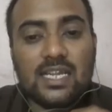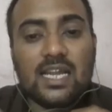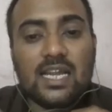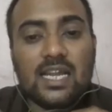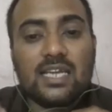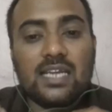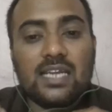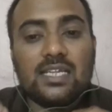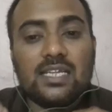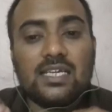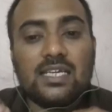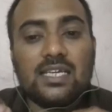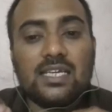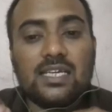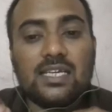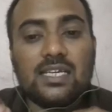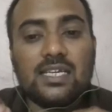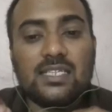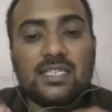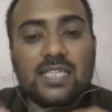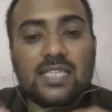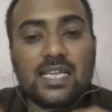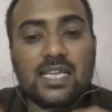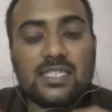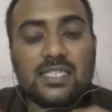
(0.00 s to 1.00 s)
and
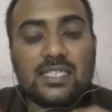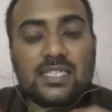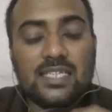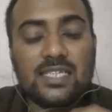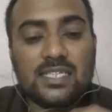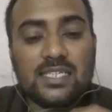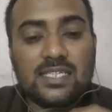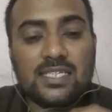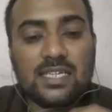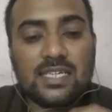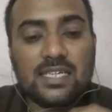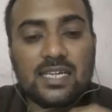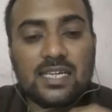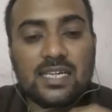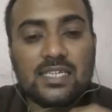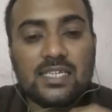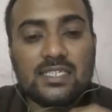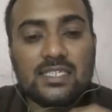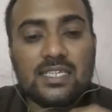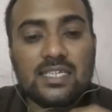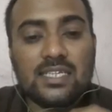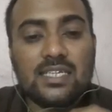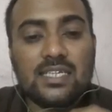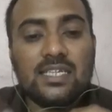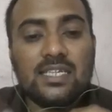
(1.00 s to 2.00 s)
saturation
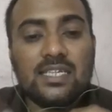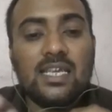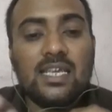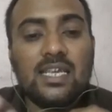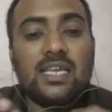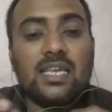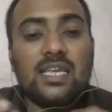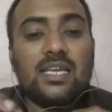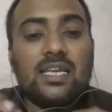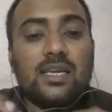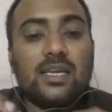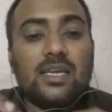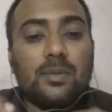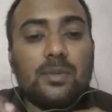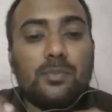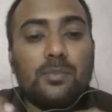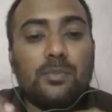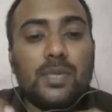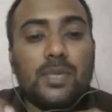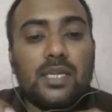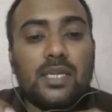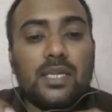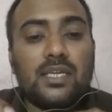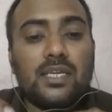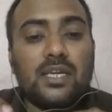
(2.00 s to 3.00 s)
condition
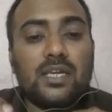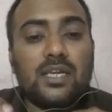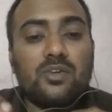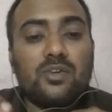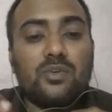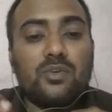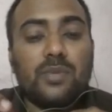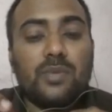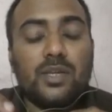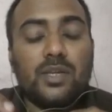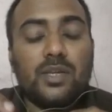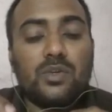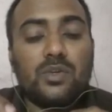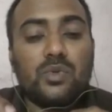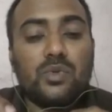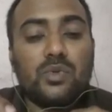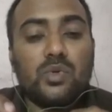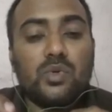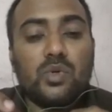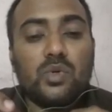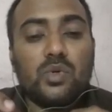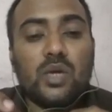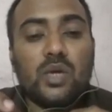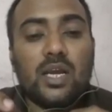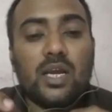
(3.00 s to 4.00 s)
beta divided by
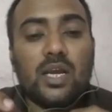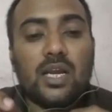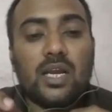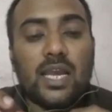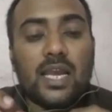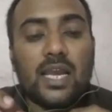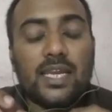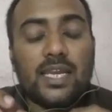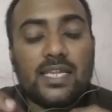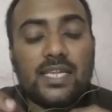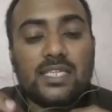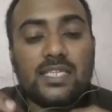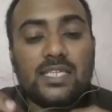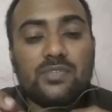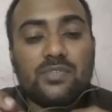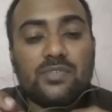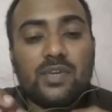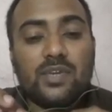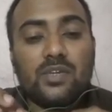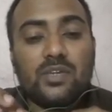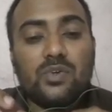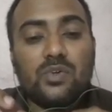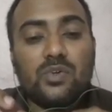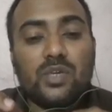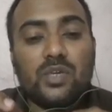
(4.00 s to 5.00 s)
2
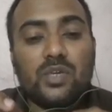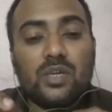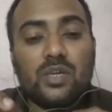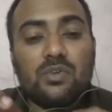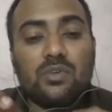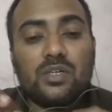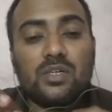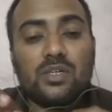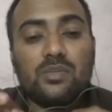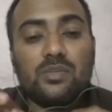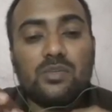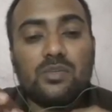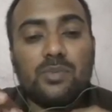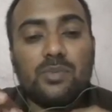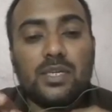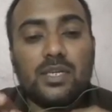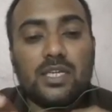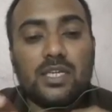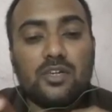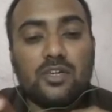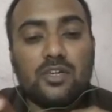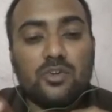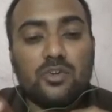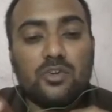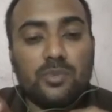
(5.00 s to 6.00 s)
IDS value equal to
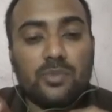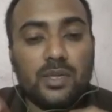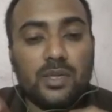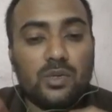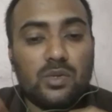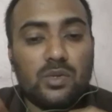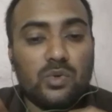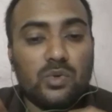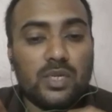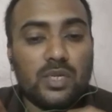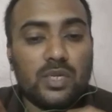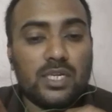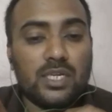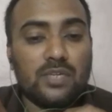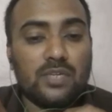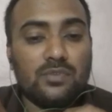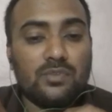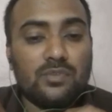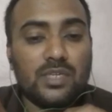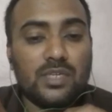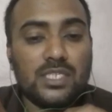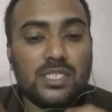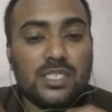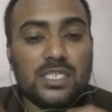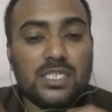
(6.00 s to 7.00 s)
beta divided by 2
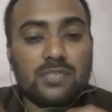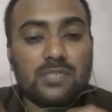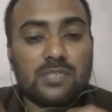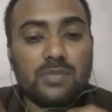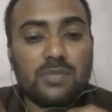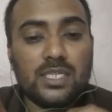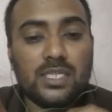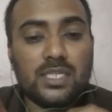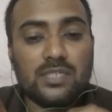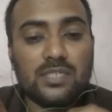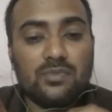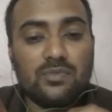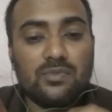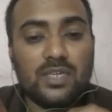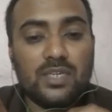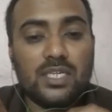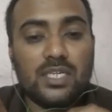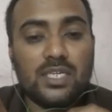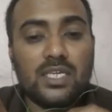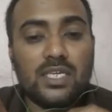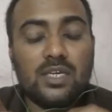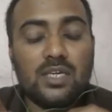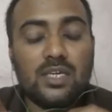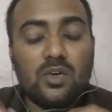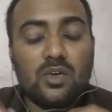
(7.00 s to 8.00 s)
into VGS minus
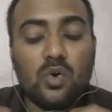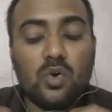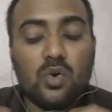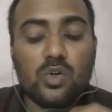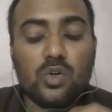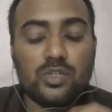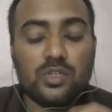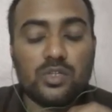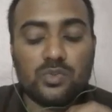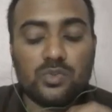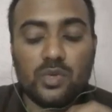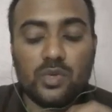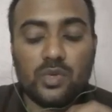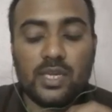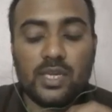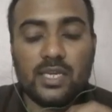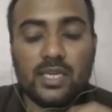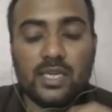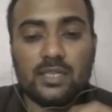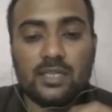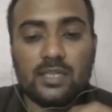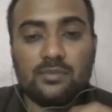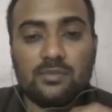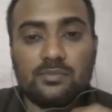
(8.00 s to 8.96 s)
VT whole square.